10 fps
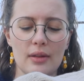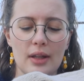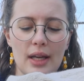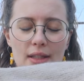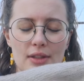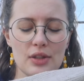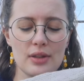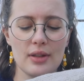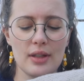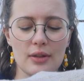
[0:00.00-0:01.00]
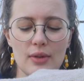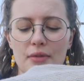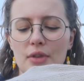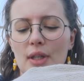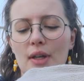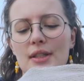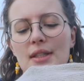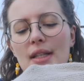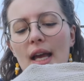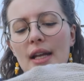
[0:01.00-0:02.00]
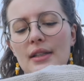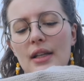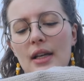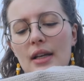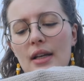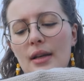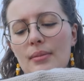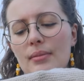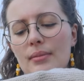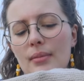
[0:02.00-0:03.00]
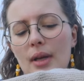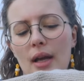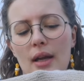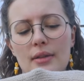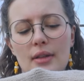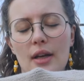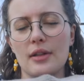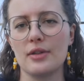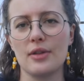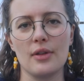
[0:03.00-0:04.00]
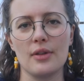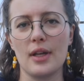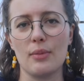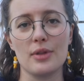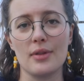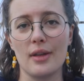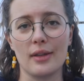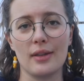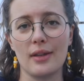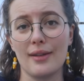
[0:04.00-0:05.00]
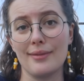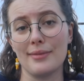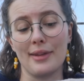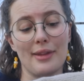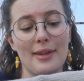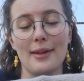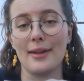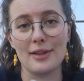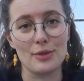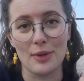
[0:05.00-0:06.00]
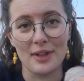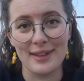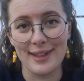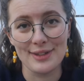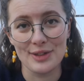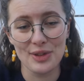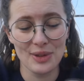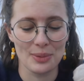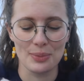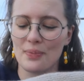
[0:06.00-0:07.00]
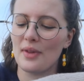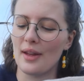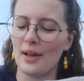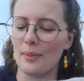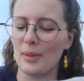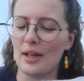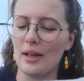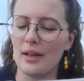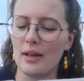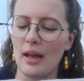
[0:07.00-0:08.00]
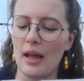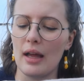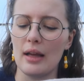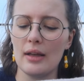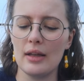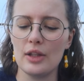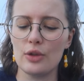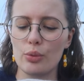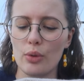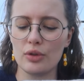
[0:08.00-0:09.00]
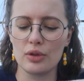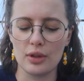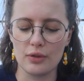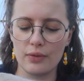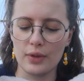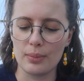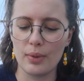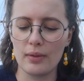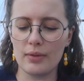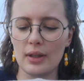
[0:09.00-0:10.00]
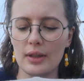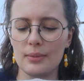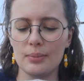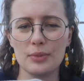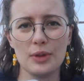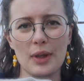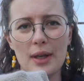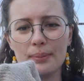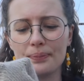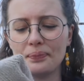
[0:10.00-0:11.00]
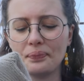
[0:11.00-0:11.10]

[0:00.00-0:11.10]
gauge that Crafty Chiara said um, and I just thought that was like then that's what I need to do. I made a little uh, swatch and it fit perfectly so yeah